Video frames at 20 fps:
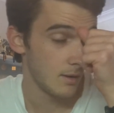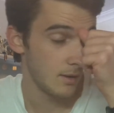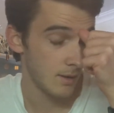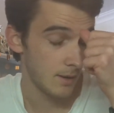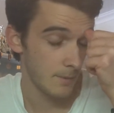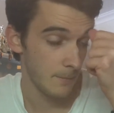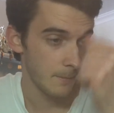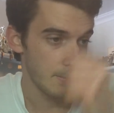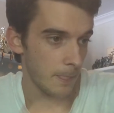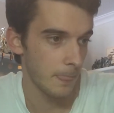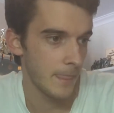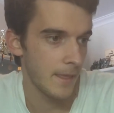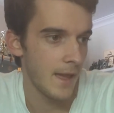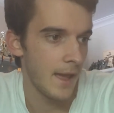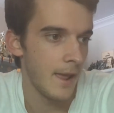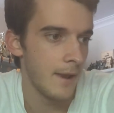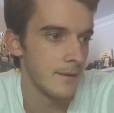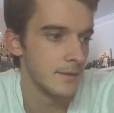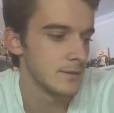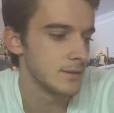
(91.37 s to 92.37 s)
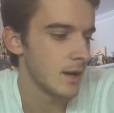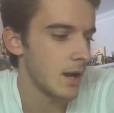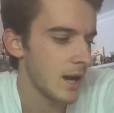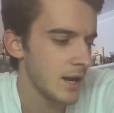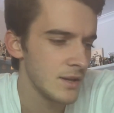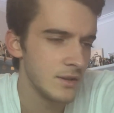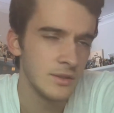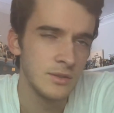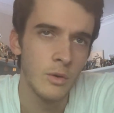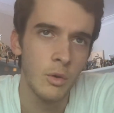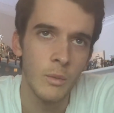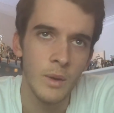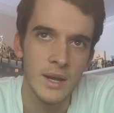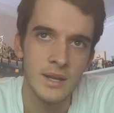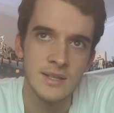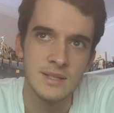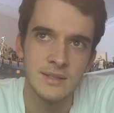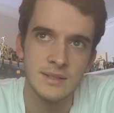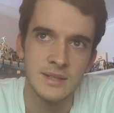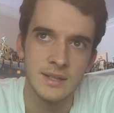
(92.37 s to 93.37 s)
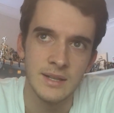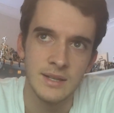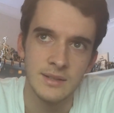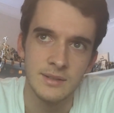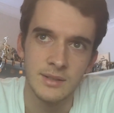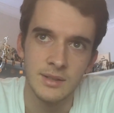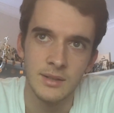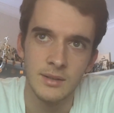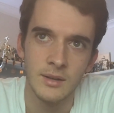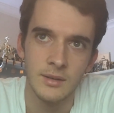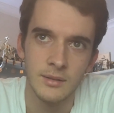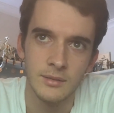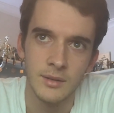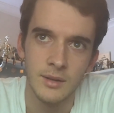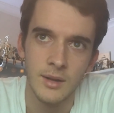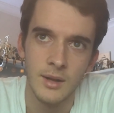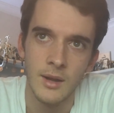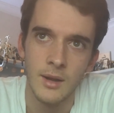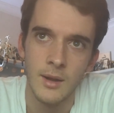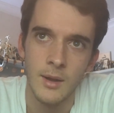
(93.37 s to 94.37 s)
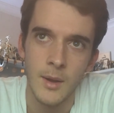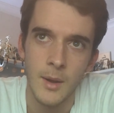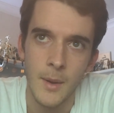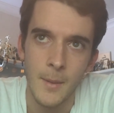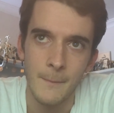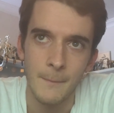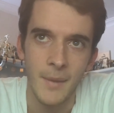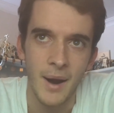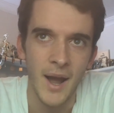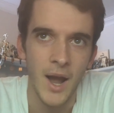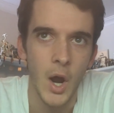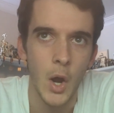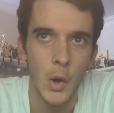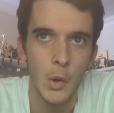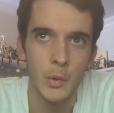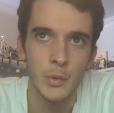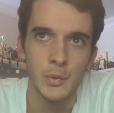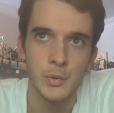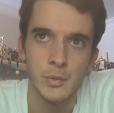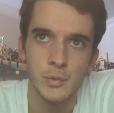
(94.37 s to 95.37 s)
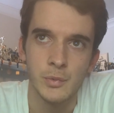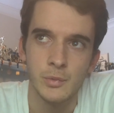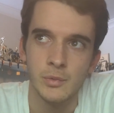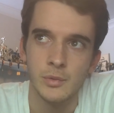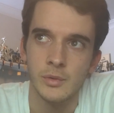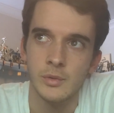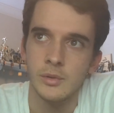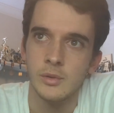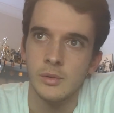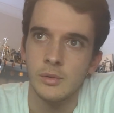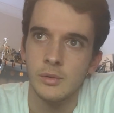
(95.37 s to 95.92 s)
And I always did my own,